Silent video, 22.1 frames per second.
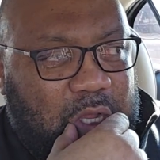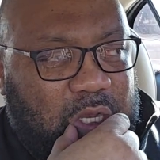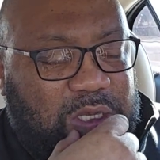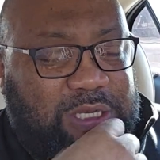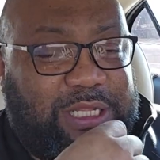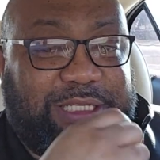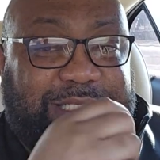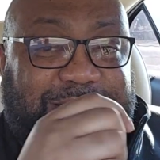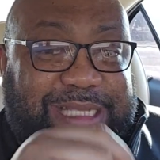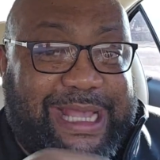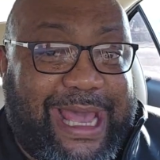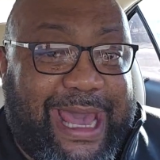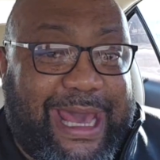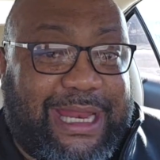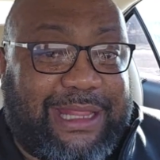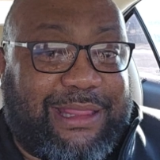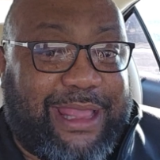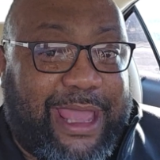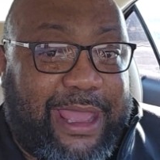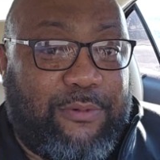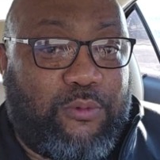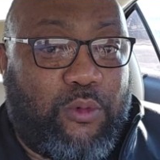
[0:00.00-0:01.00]

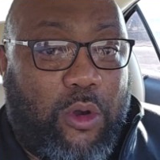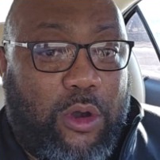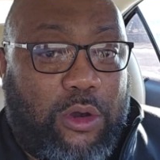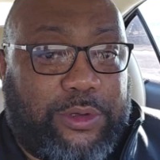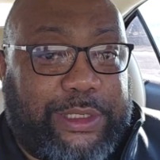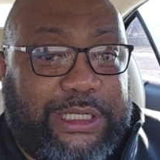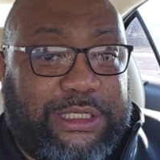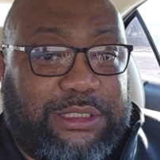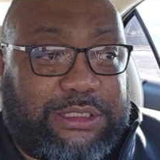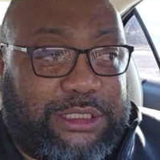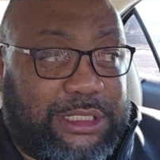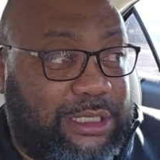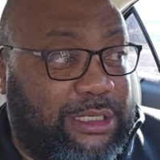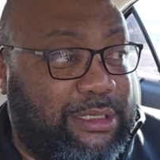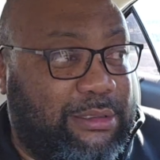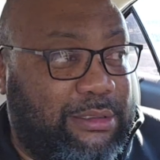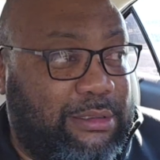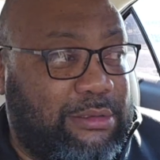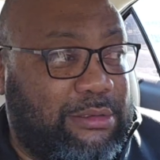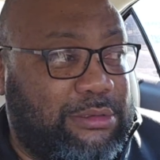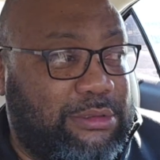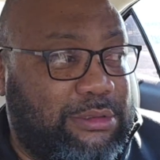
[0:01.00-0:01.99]
decided they wanted to